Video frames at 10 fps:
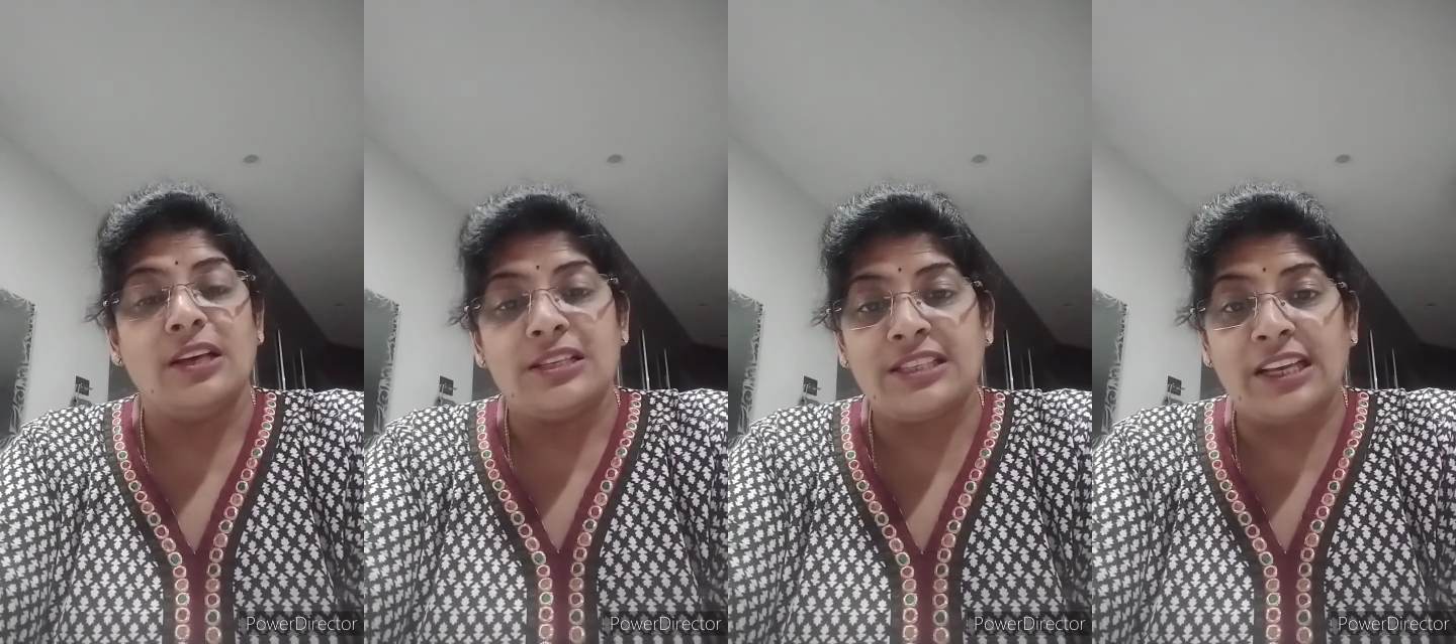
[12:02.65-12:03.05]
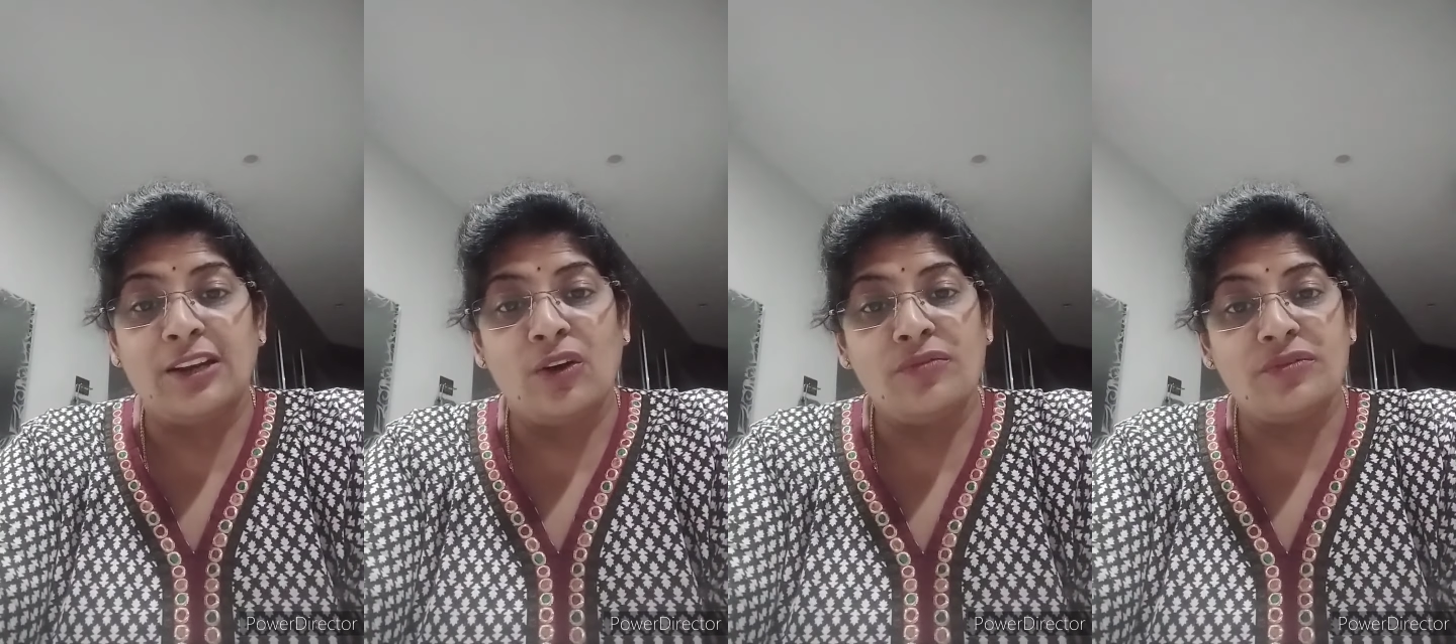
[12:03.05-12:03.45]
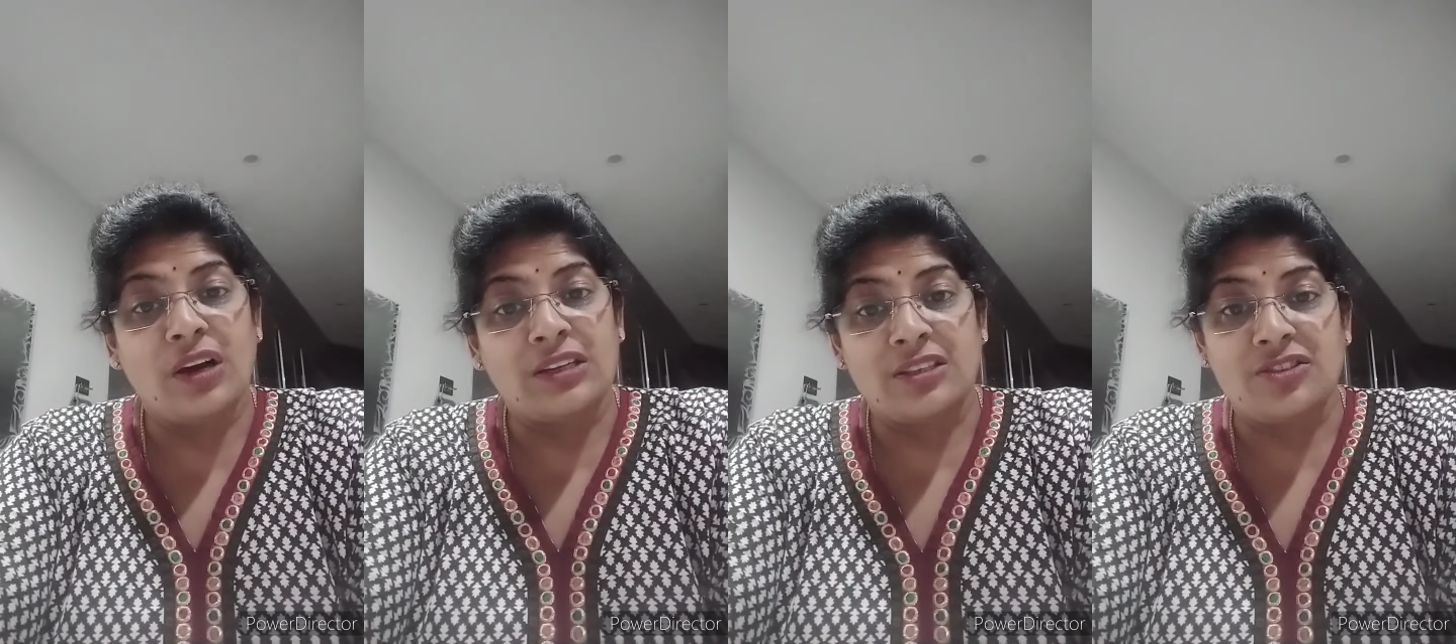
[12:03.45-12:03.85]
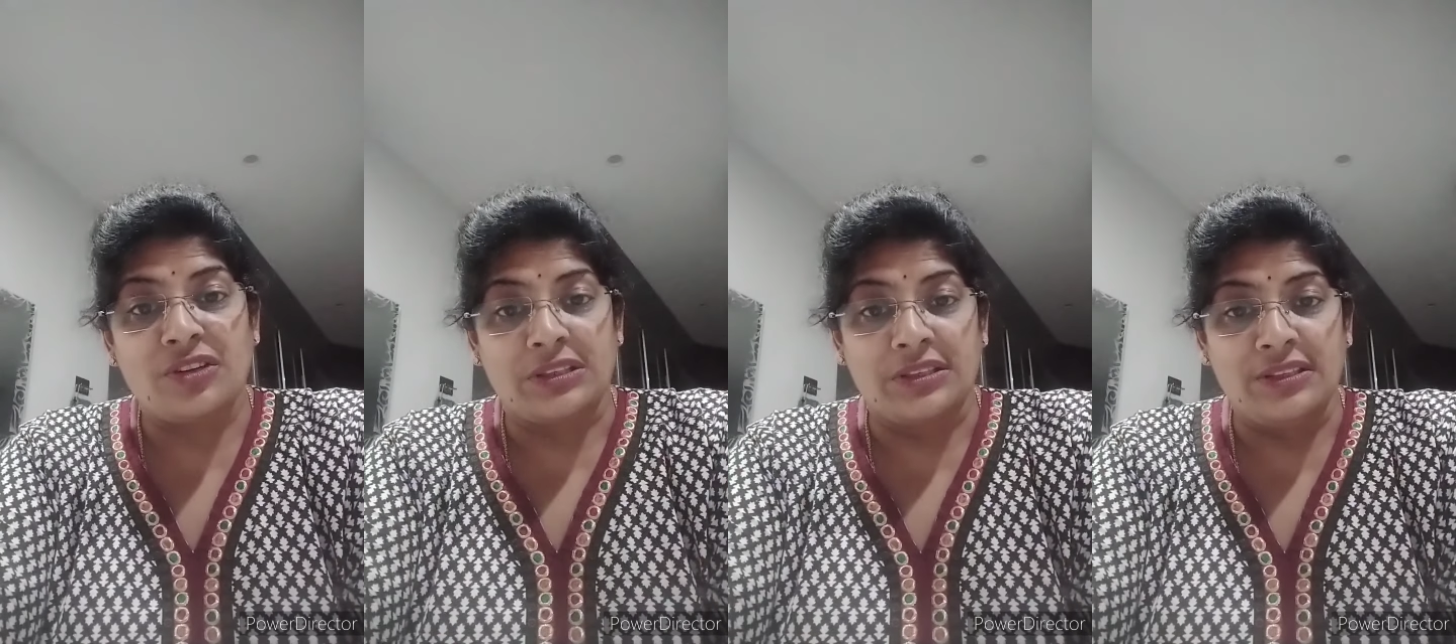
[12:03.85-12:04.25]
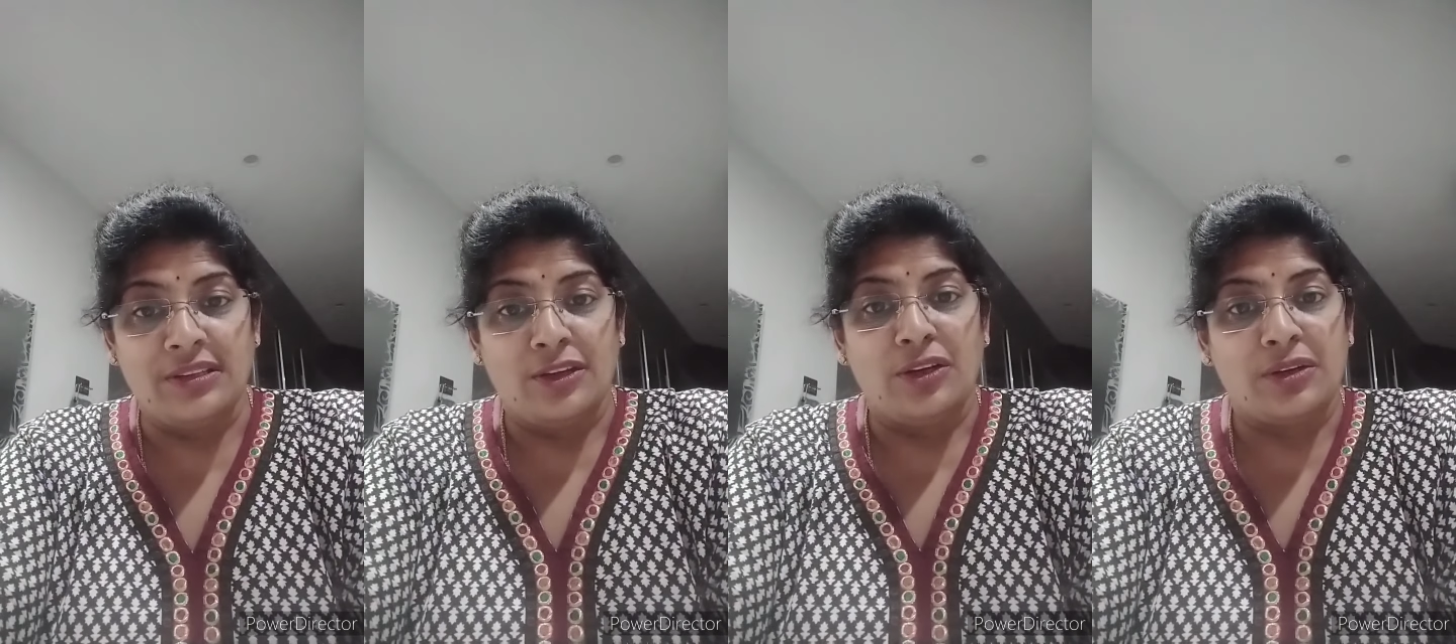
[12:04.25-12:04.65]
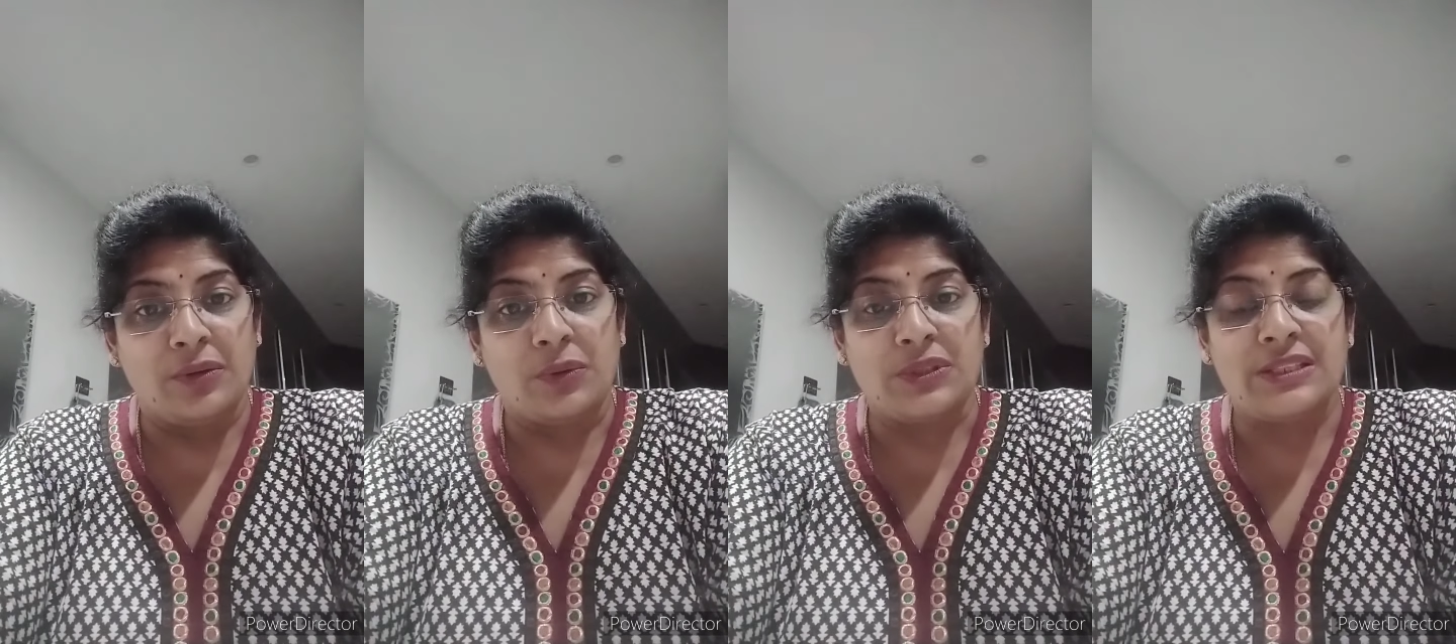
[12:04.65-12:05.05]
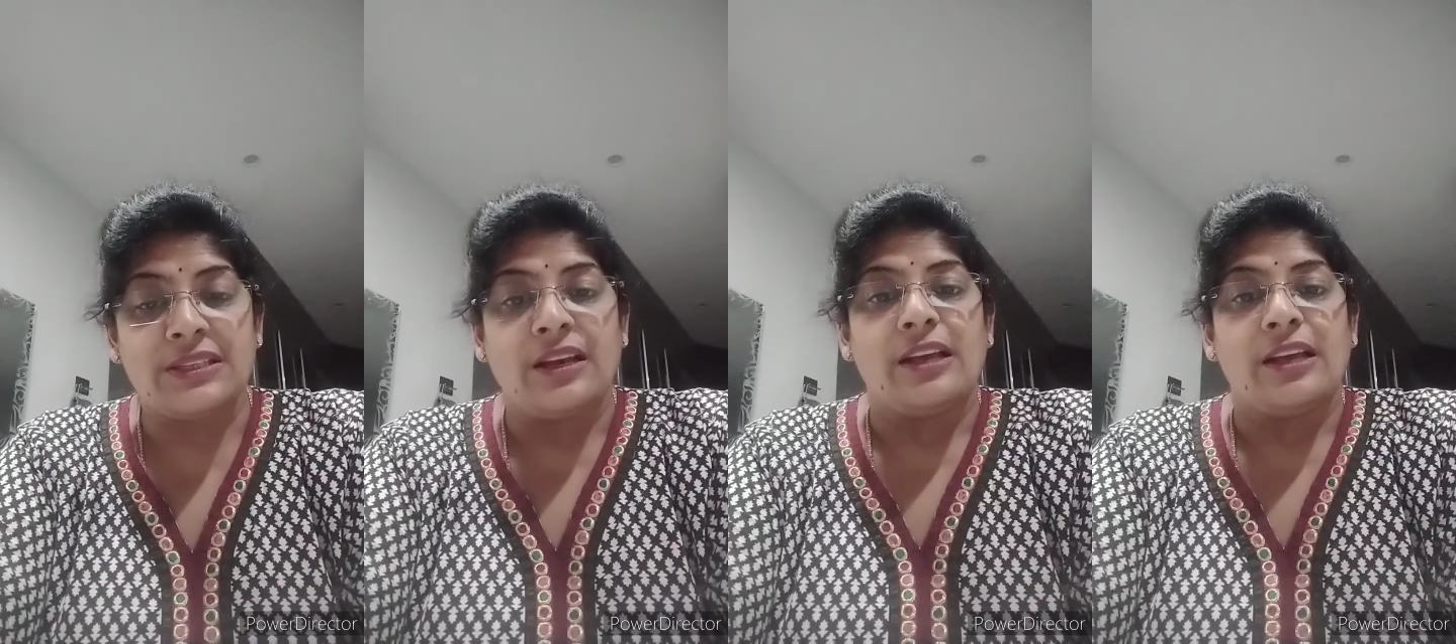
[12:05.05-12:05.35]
sale of adulterated goods.